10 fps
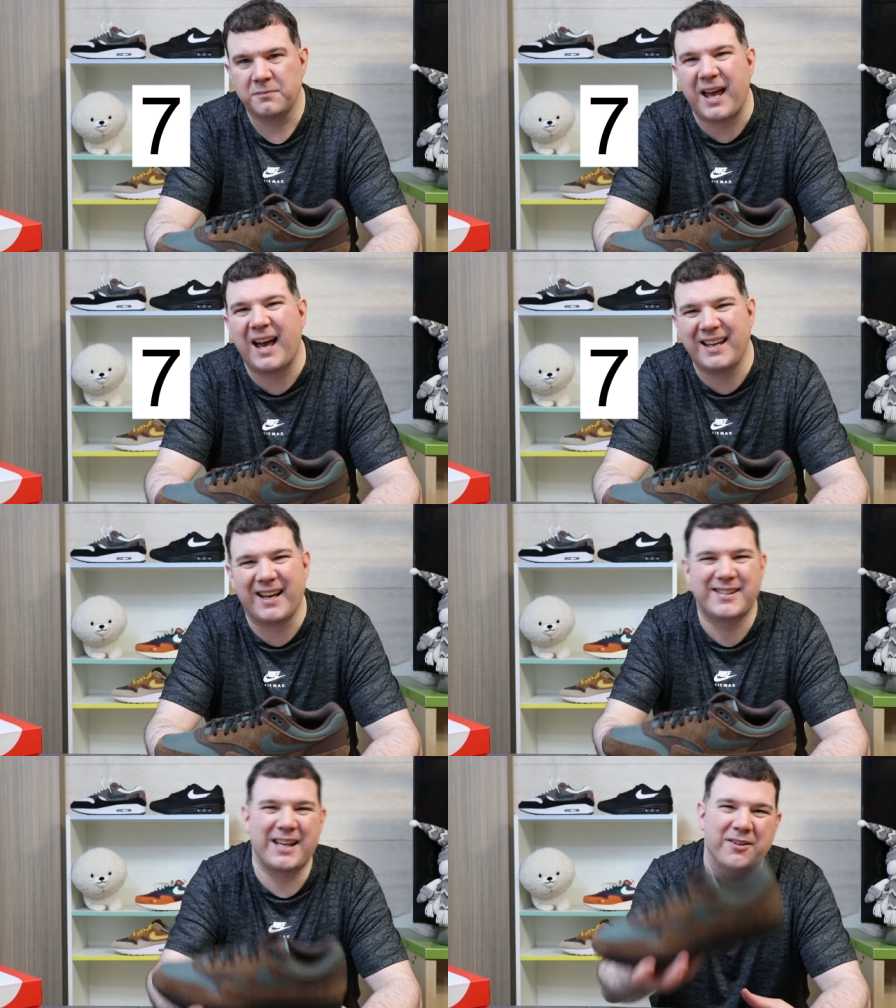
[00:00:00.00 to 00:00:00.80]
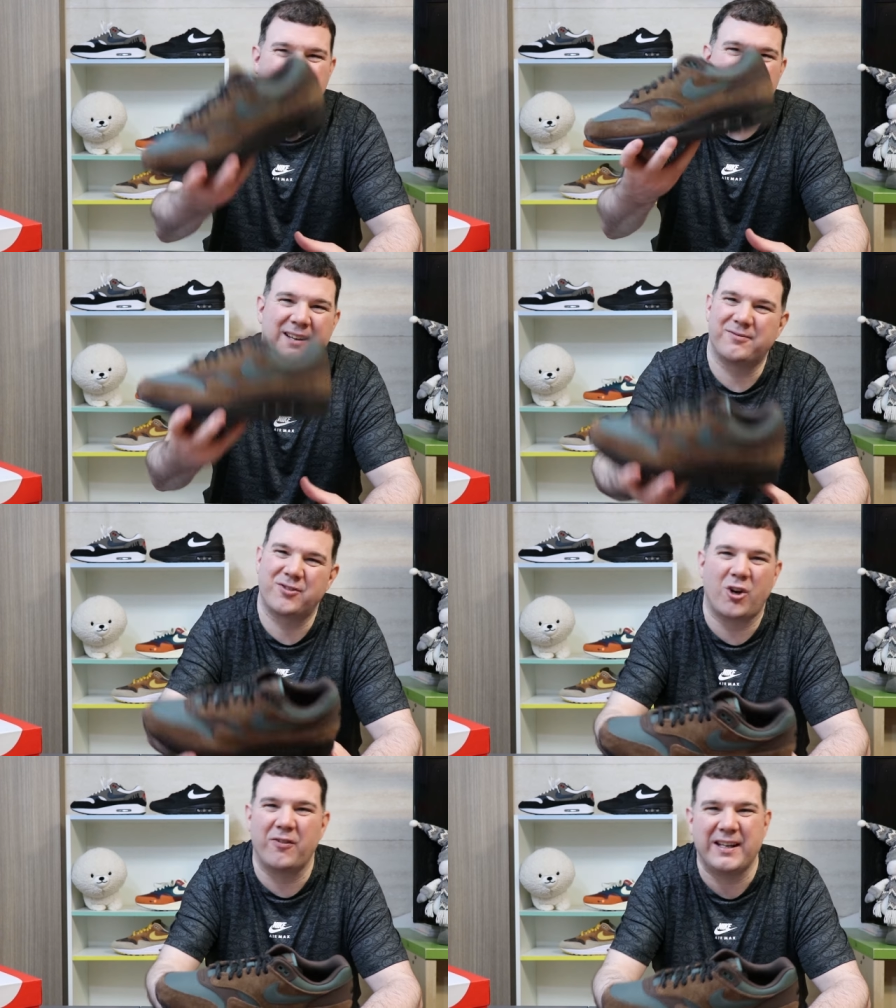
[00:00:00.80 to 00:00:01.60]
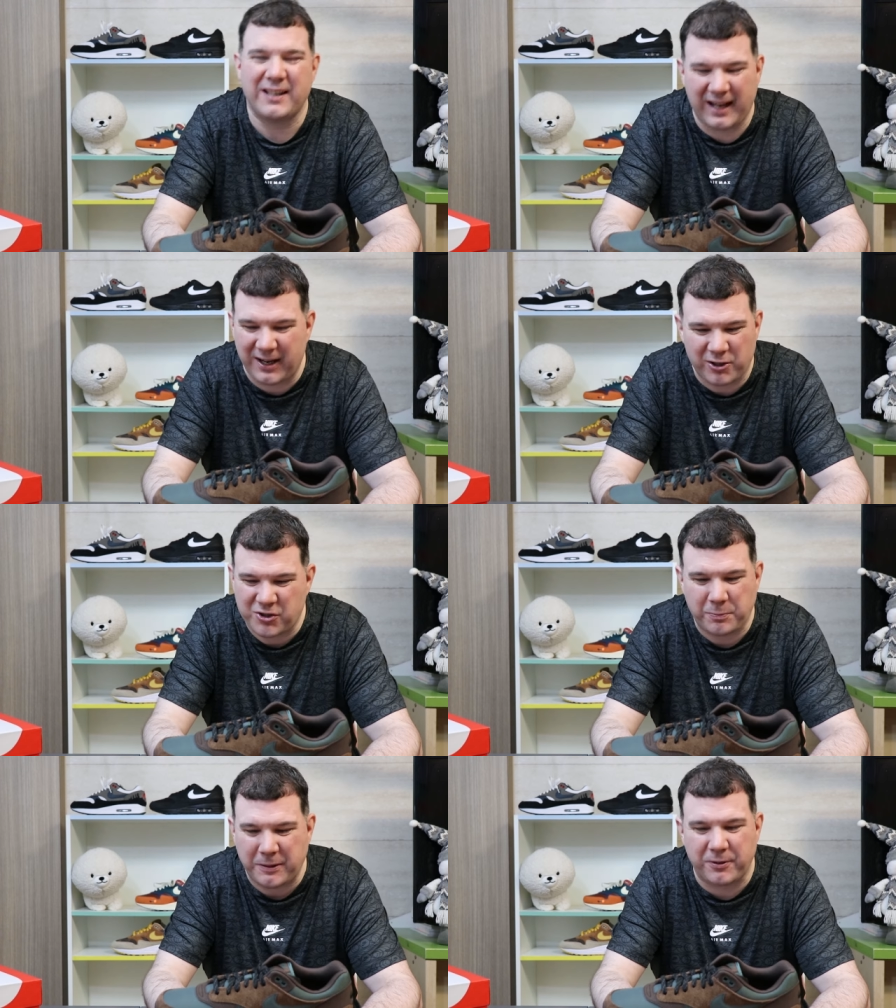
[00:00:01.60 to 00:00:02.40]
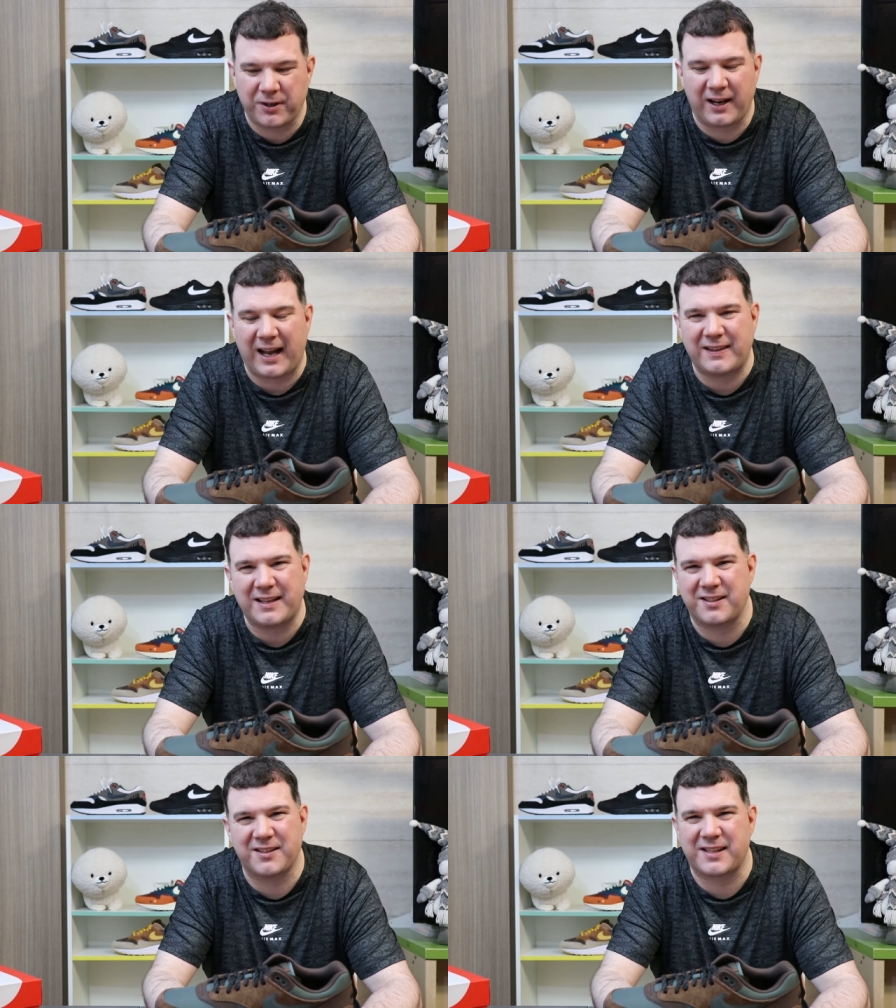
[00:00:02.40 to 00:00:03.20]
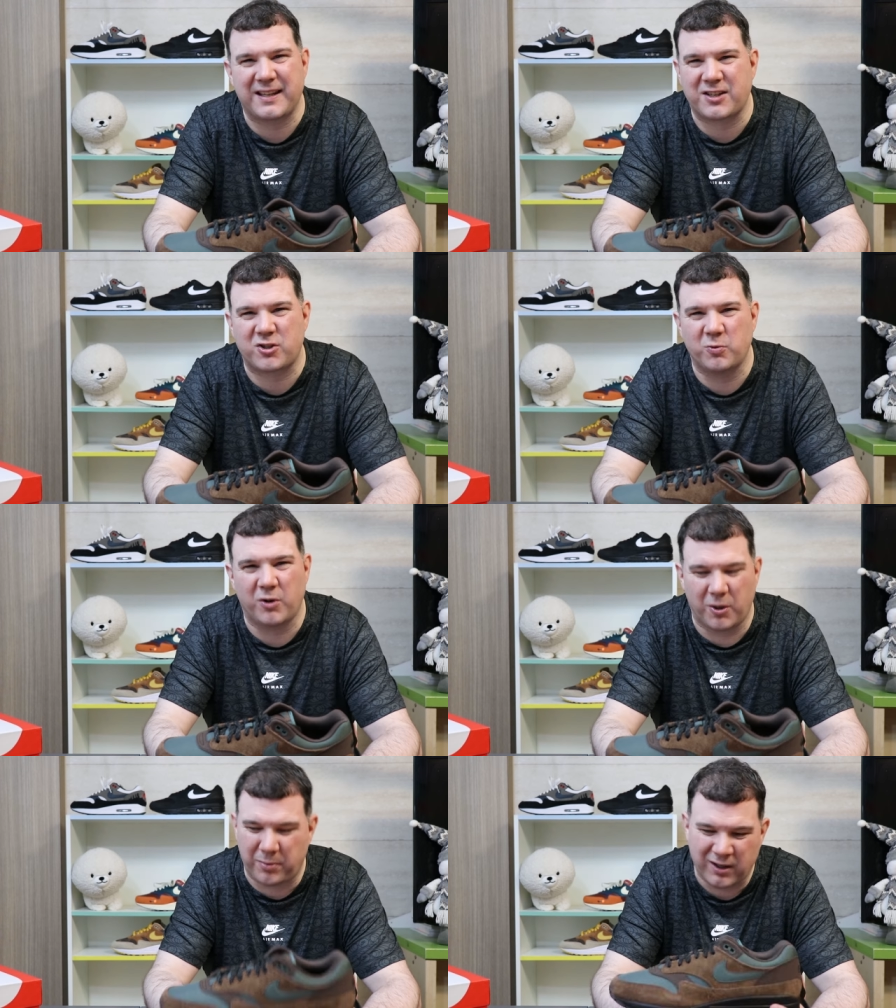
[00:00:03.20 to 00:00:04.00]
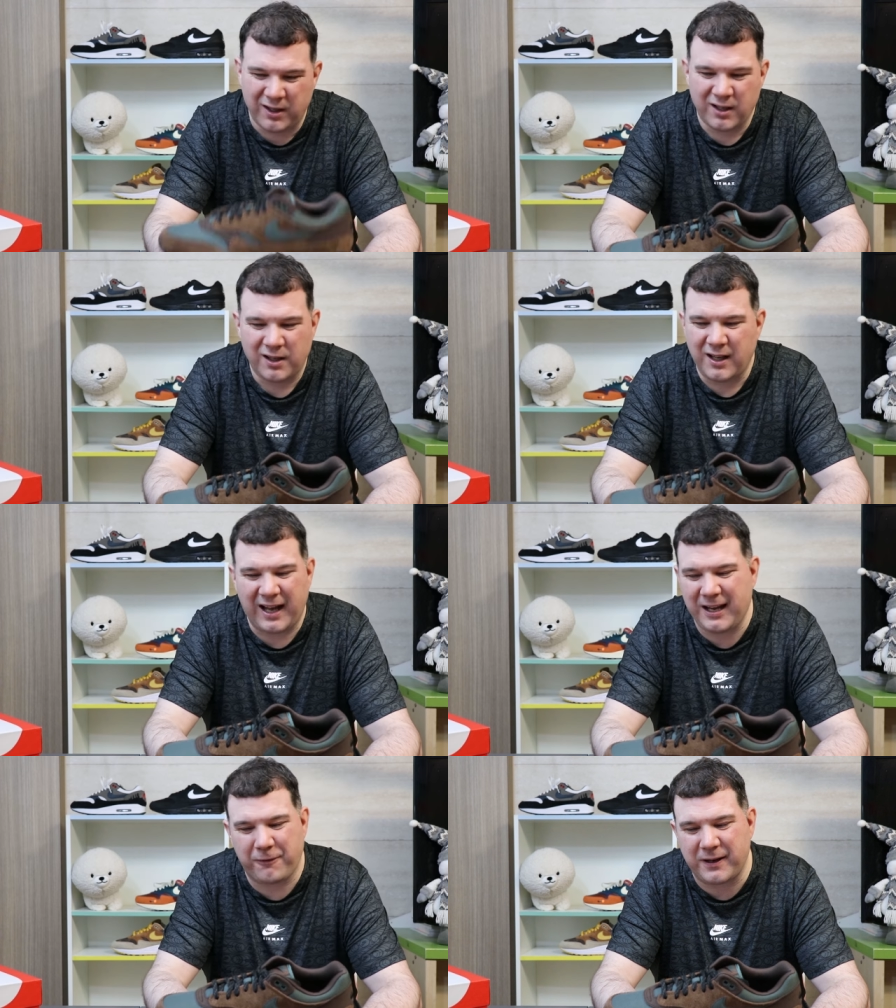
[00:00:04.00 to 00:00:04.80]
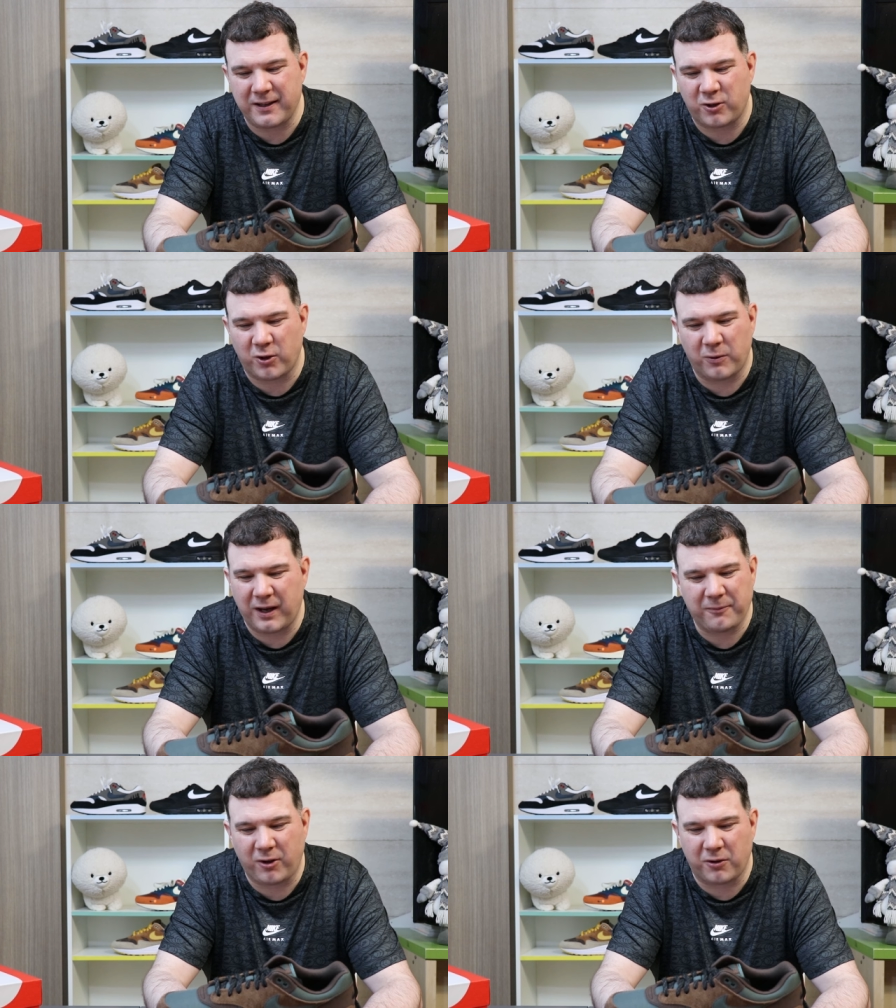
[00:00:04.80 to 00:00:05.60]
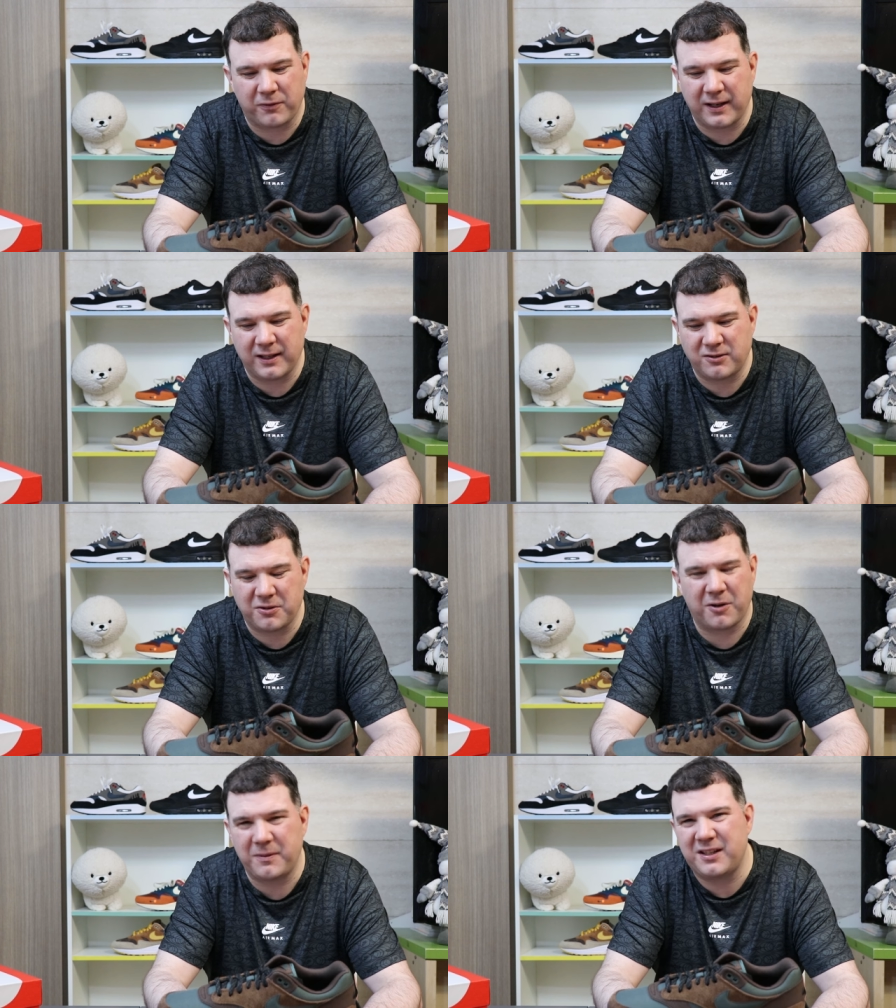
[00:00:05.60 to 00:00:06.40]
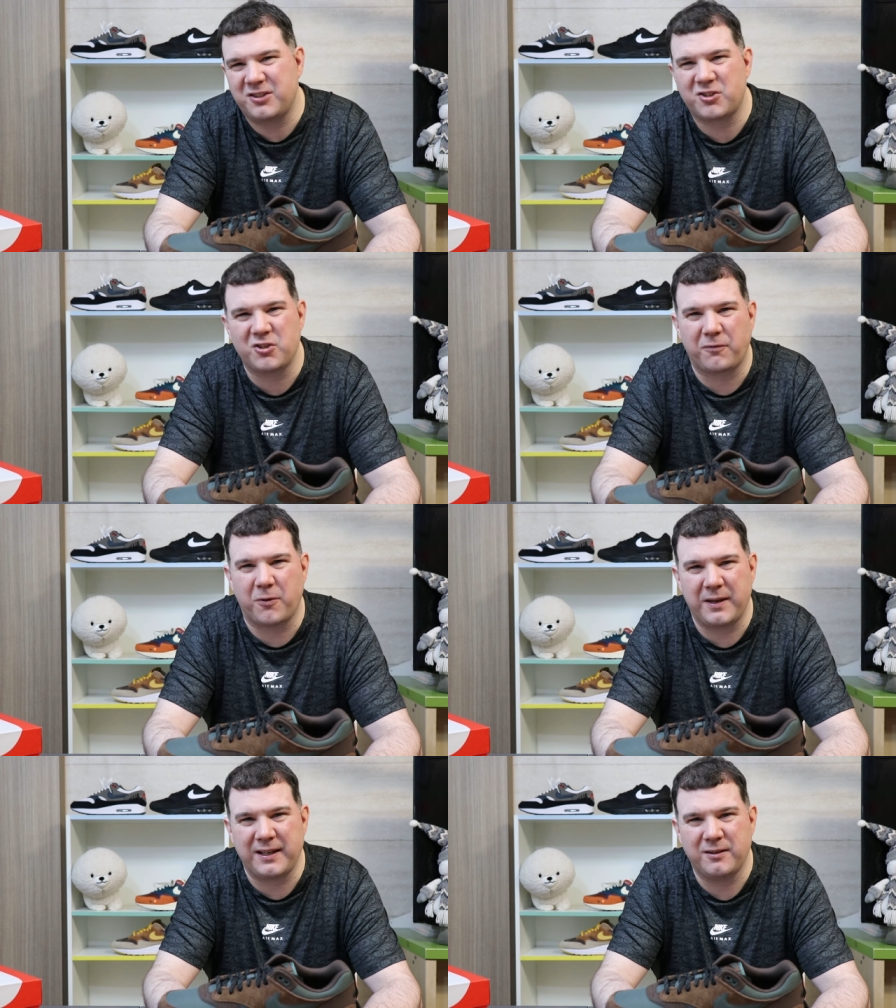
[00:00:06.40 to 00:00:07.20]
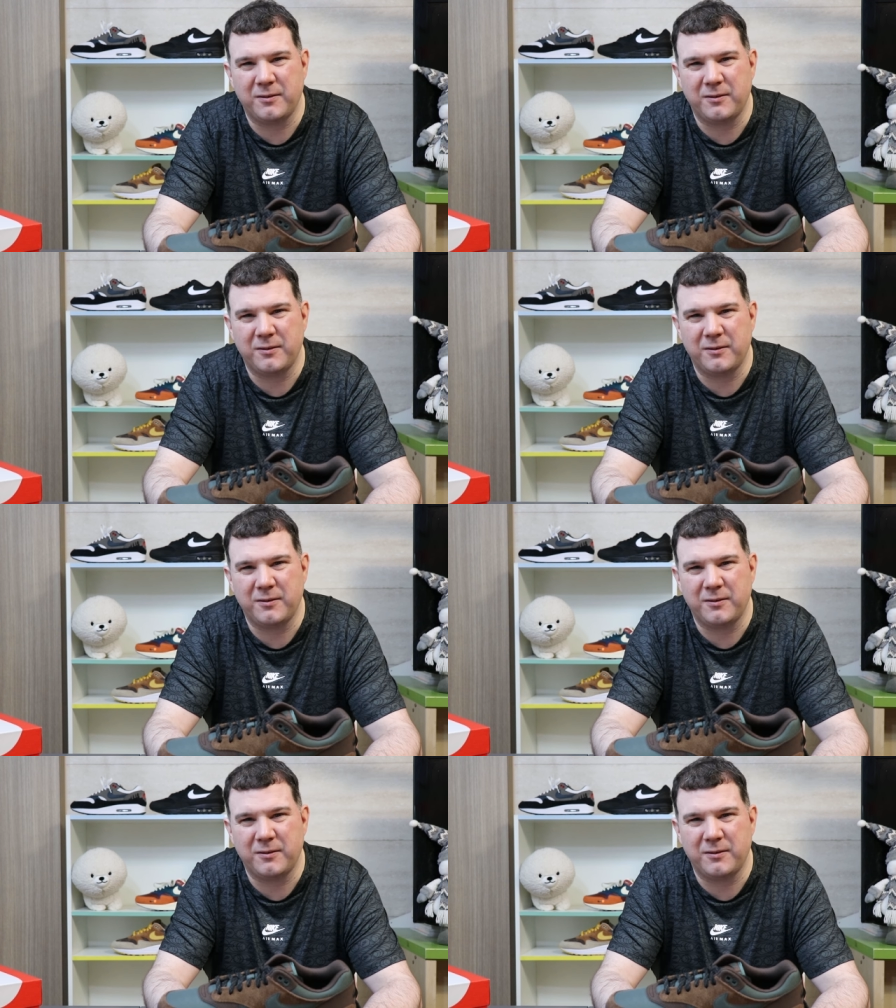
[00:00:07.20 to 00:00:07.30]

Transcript: Yeah, 7, yeah. Sorry, I know some people are gonna like these and gonna say that's too low, but I ain't feeling the colourway, I'm not loving it. Do you know what I mean? They're just not for me.